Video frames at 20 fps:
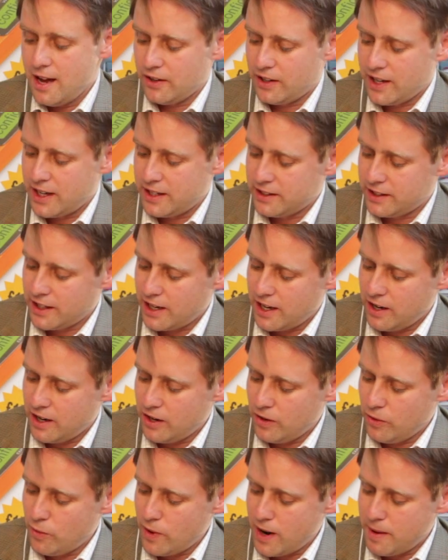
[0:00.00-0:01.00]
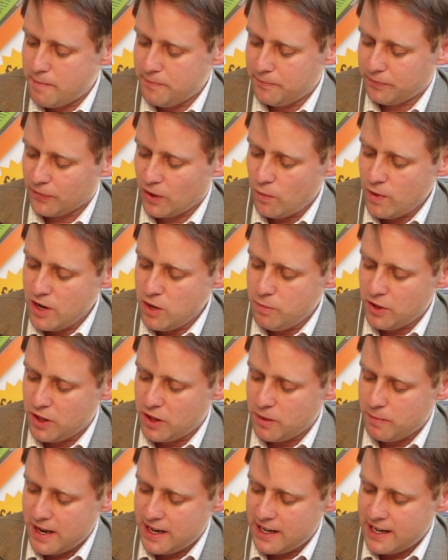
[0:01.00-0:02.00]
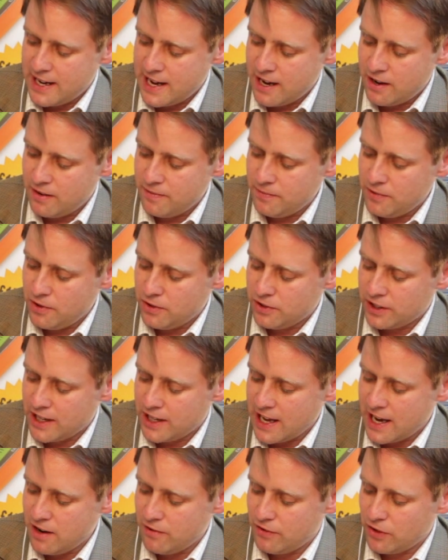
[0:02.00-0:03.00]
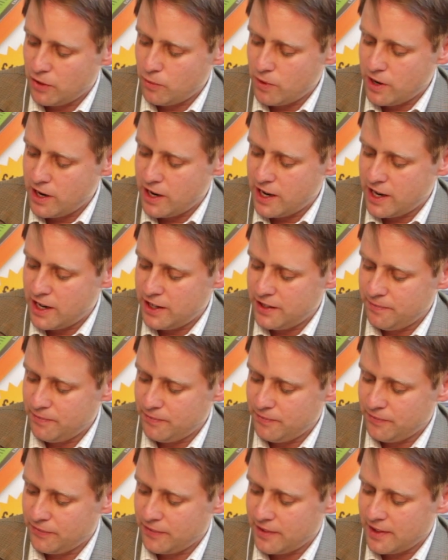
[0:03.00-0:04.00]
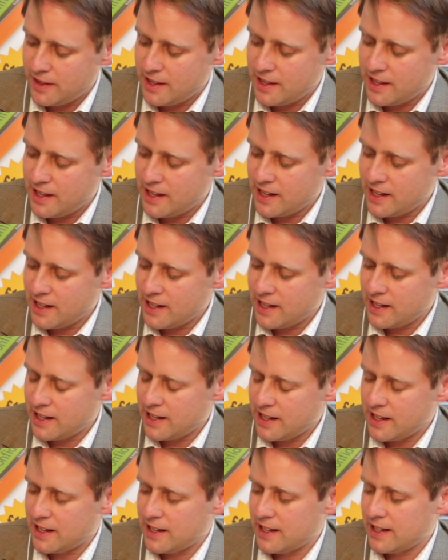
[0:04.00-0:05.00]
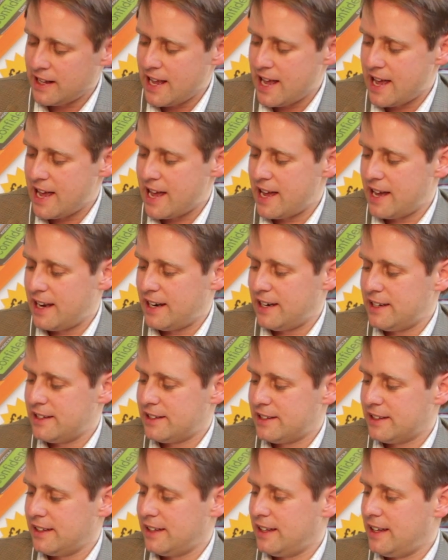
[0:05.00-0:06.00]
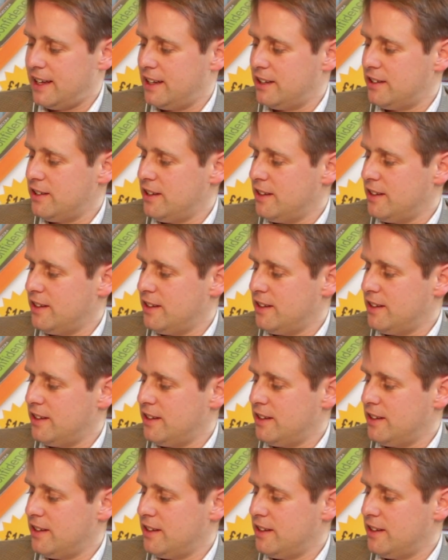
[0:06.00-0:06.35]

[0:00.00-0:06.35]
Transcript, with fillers: Okay, so um, when you put the pen down, you scan over the word and it